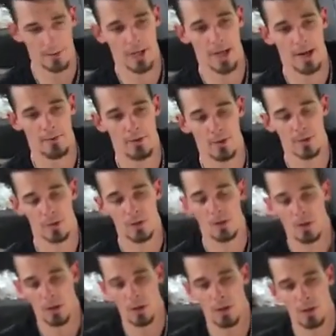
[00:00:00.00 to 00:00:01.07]
to have these,
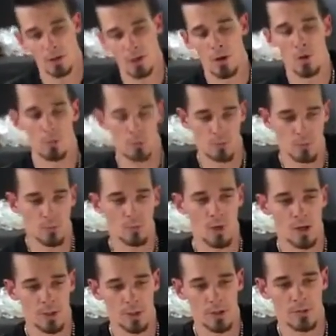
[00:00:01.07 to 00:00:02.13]
you know,
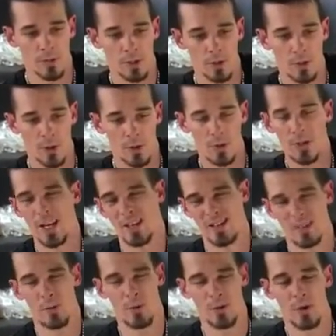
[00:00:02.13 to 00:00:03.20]
relatively close, like I
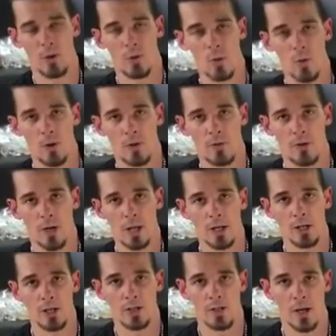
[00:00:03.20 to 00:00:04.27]
say, within a quarter of an
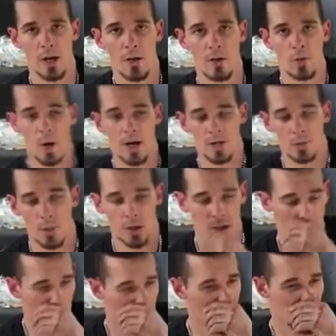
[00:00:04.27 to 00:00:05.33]
inch, because then otherwise what'll
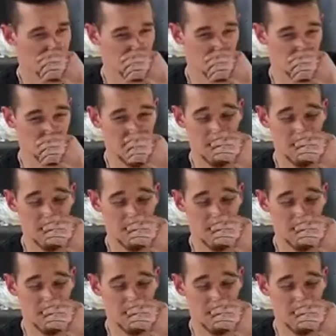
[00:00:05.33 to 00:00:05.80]
end up happening, and we